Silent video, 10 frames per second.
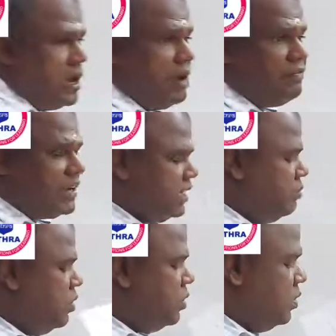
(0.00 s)
after the
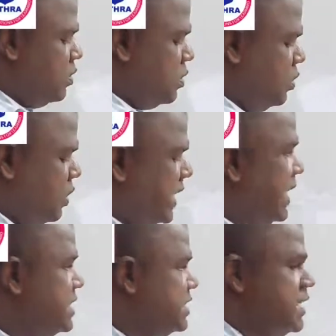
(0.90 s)

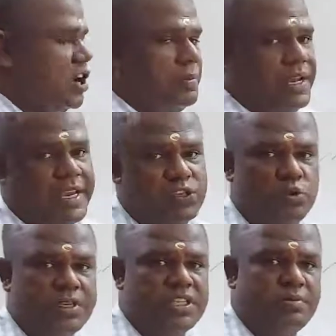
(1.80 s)
monochlorination, how many
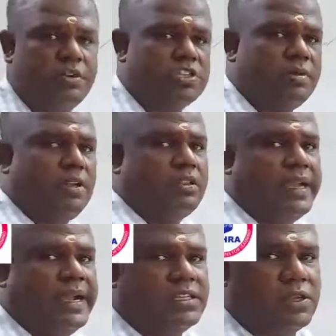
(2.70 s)
isomers are possible? The
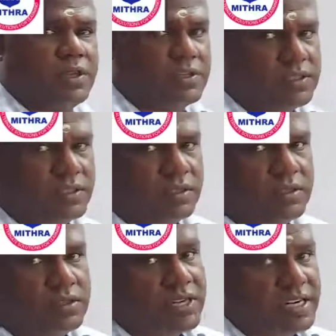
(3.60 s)
answer is
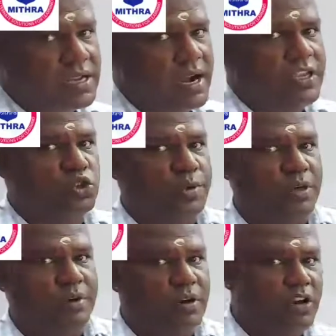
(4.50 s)
structural isomer. I
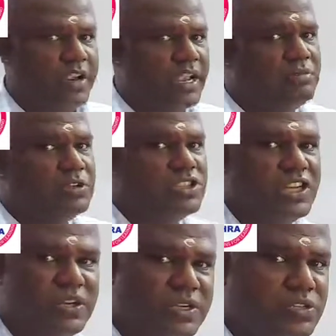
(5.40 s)
am not talking about
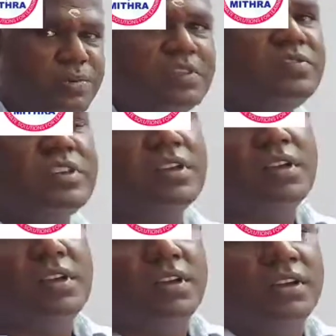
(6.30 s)
stereoisomer.
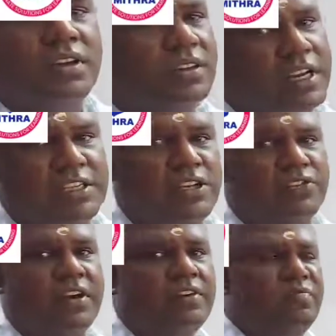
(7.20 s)
that is
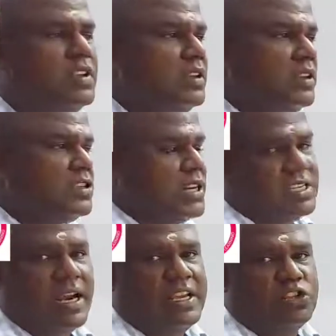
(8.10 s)
different.
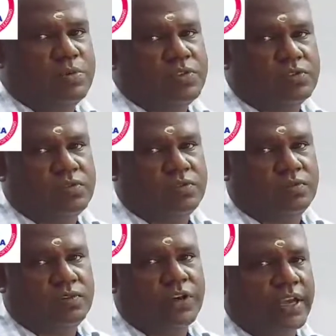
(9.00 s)
Structural isomers,
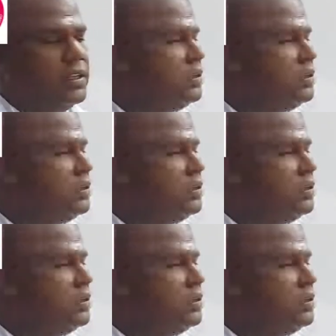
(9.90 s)
okay,